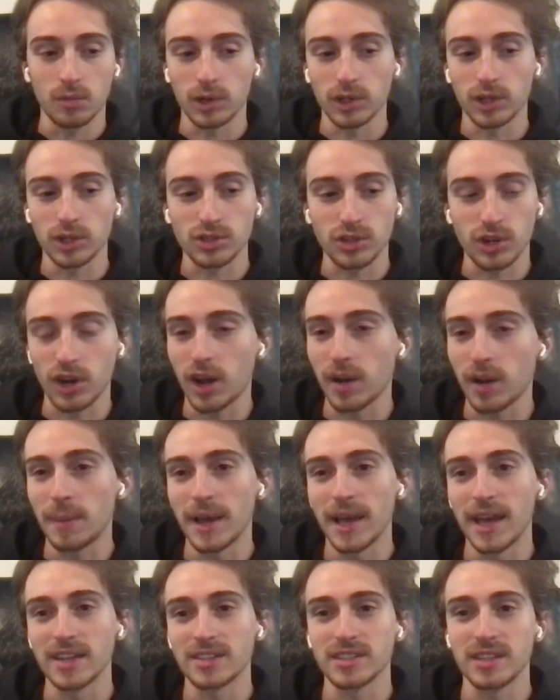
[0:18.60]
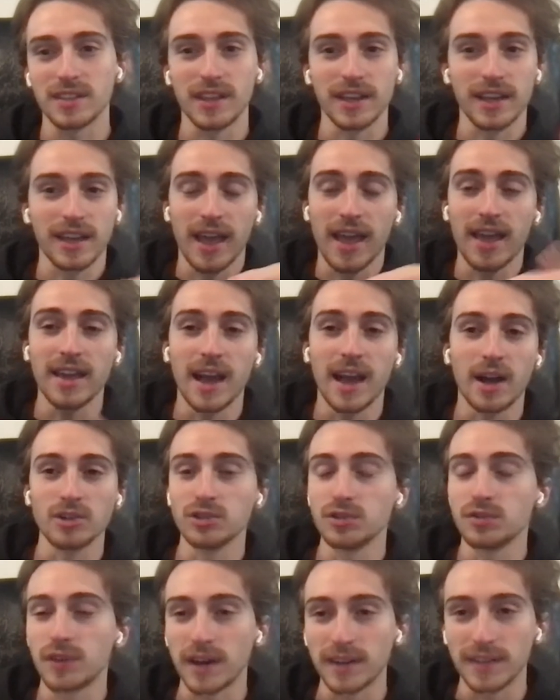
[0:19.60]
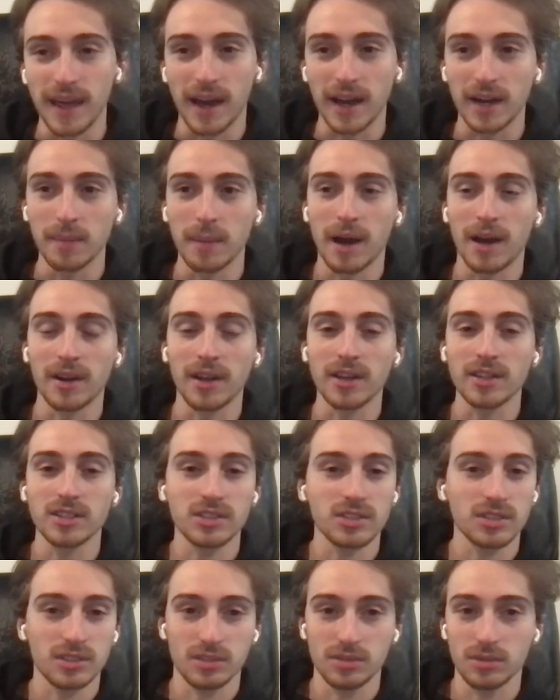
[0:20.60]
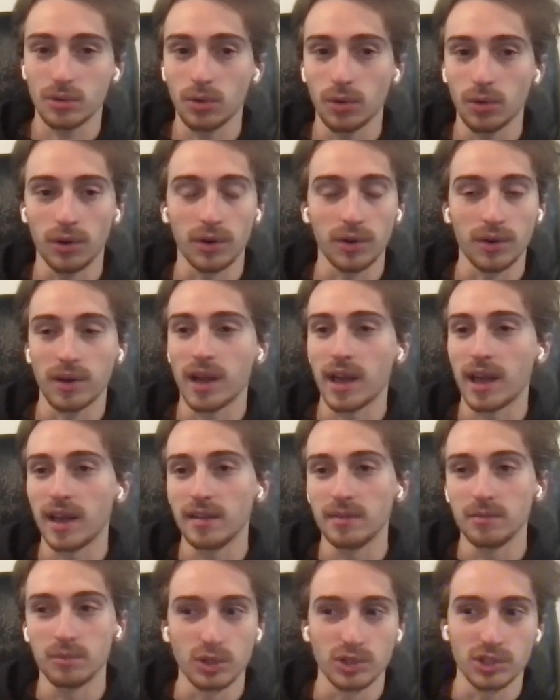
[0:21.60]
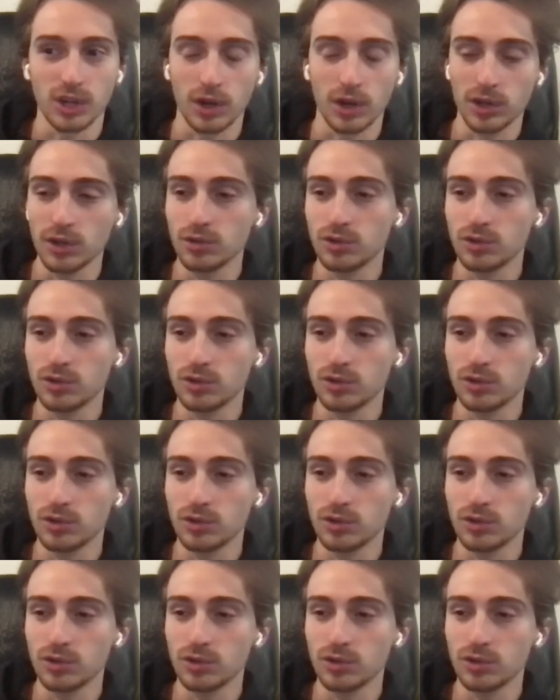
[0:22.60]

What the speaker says: Wanted to start off by asking like, hey, how'd you find out about us? Or was it on